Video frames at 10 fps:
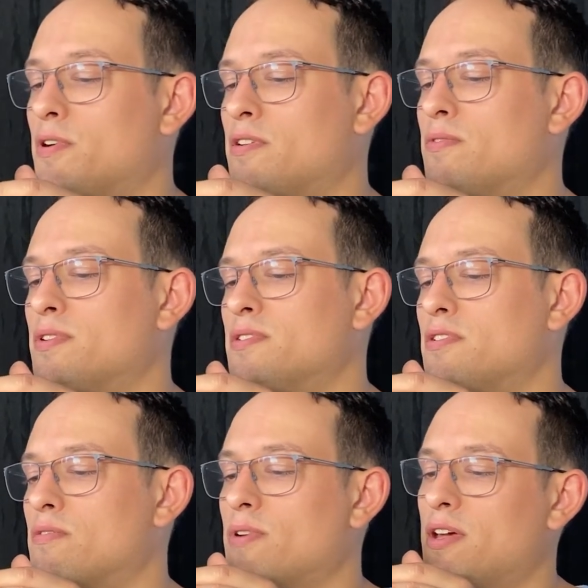going to
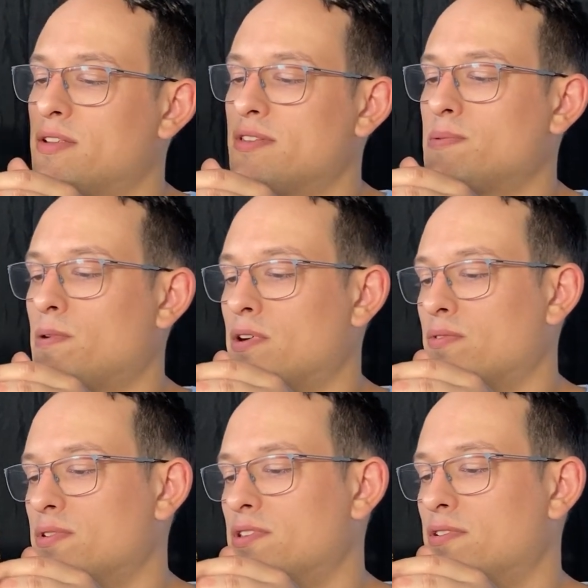your right and this part
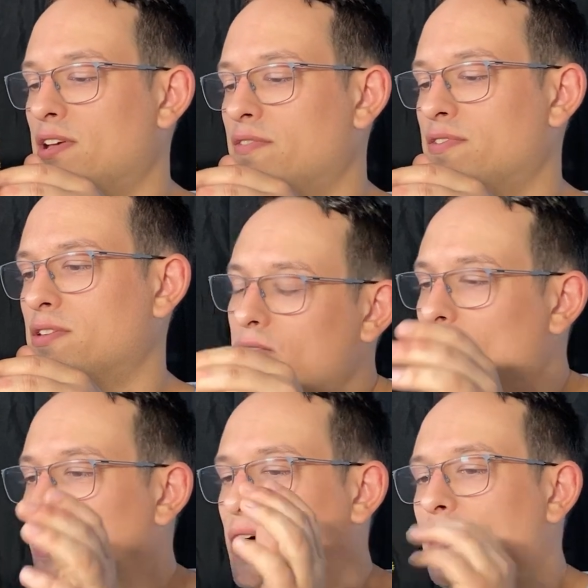going to your left here.
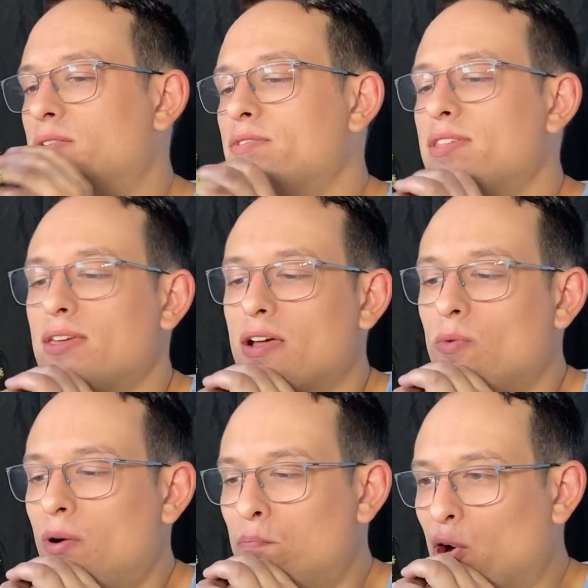So I don't think I
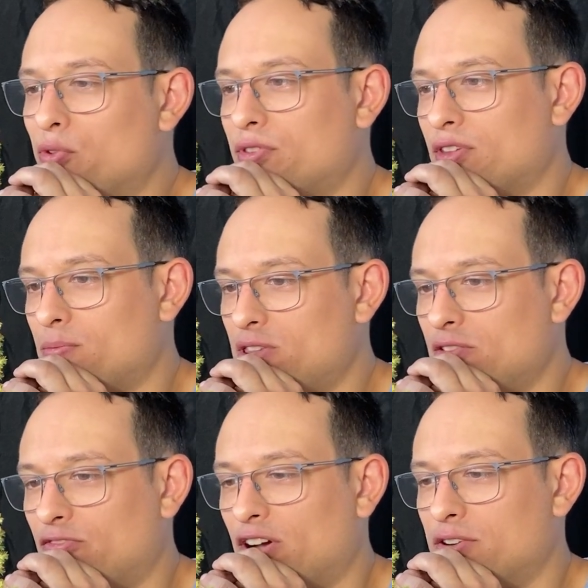want both of them in the
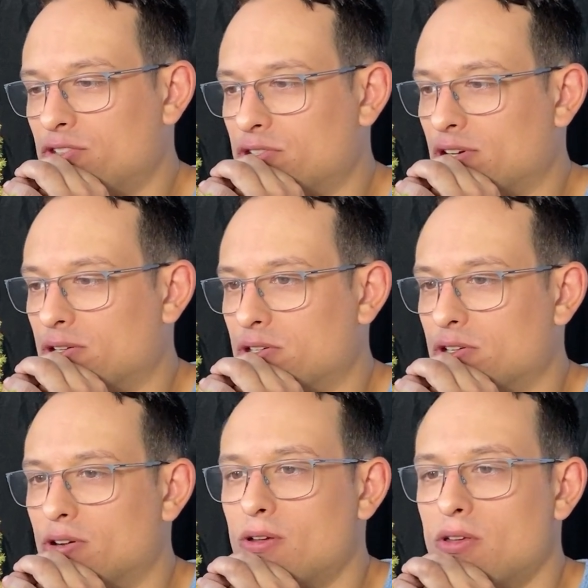final
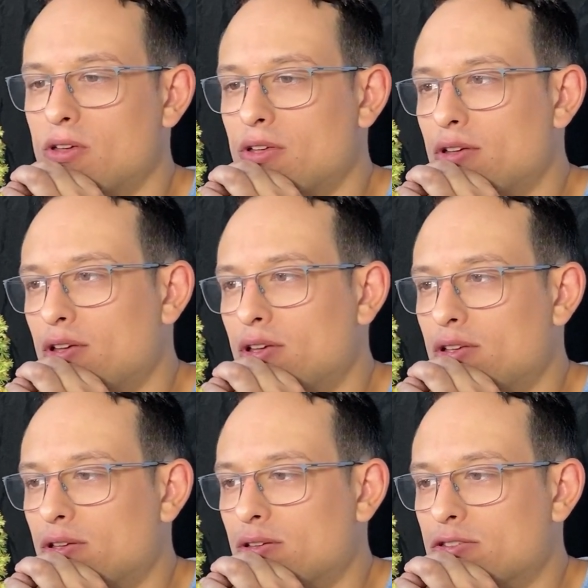structure.
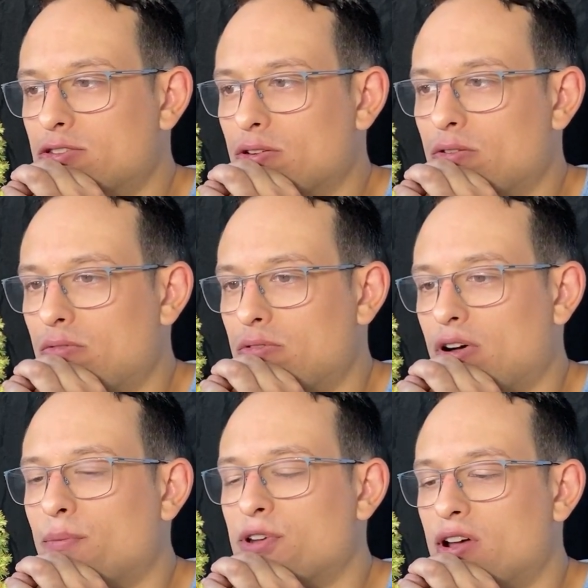So
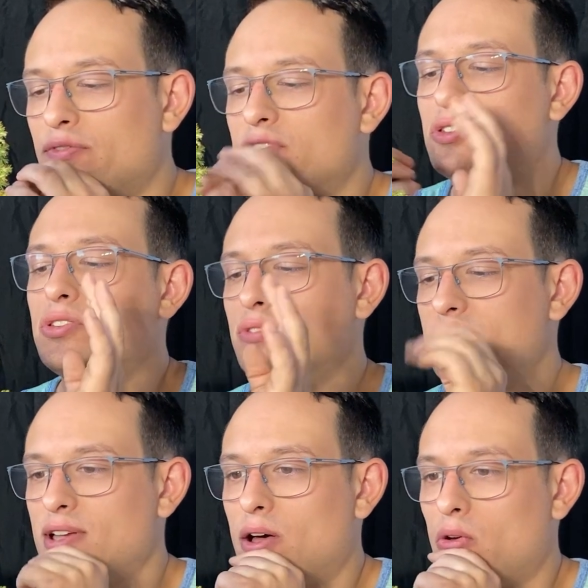I'm going to have choose
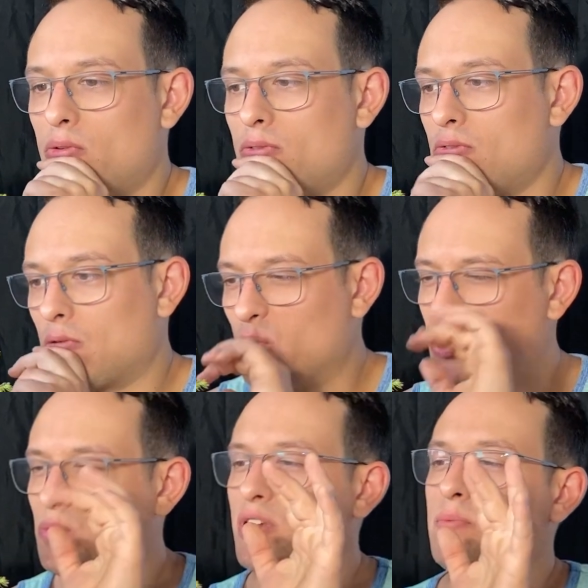now
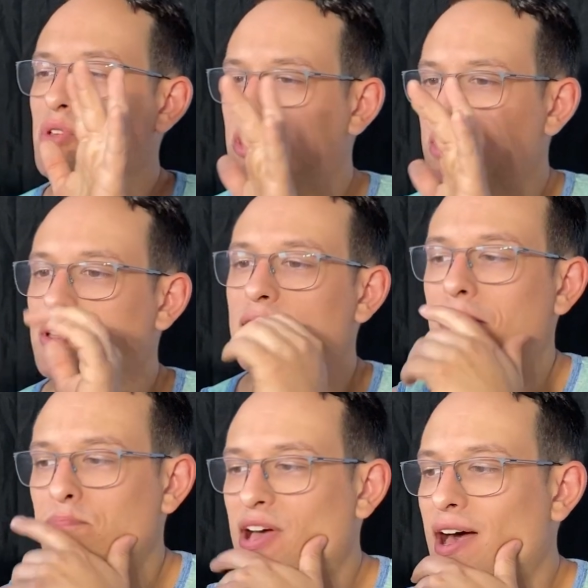which one I'm going to
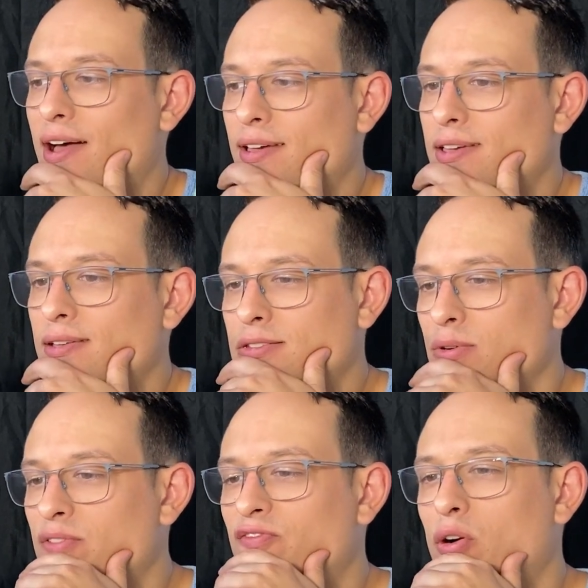cut back so
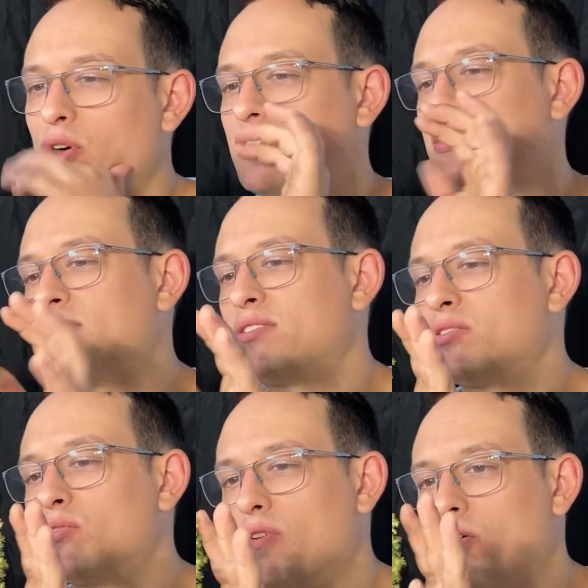it focuses its
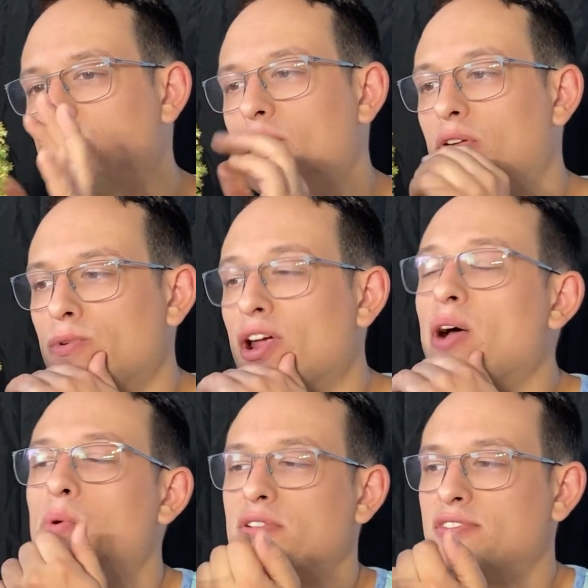growth on what I
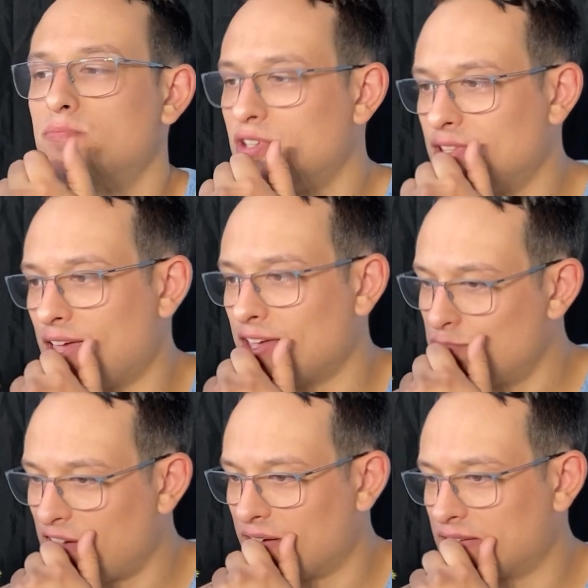want to be the
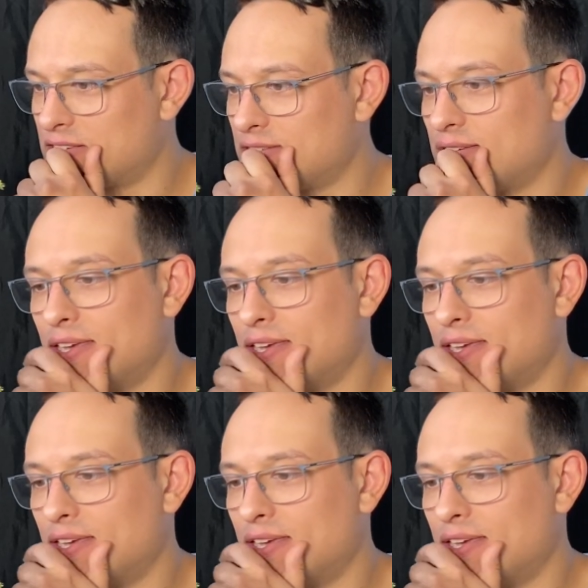apex.